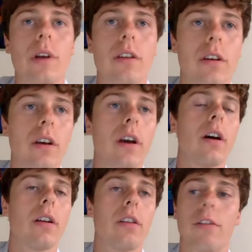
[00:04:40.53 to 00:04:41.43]
which
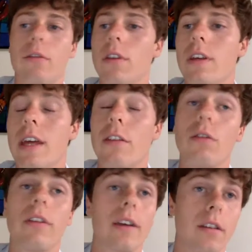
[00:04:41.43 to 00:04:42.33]
occurred through the years
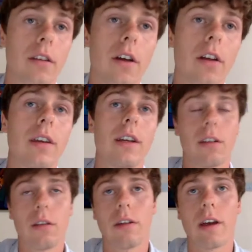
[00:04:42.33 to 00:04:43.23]
2013
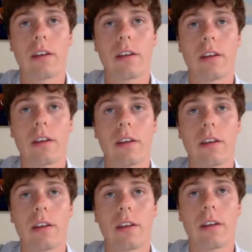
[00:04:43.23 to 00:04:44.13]
and
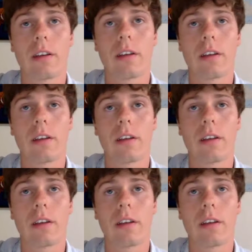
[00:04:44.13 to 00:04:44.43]
2014,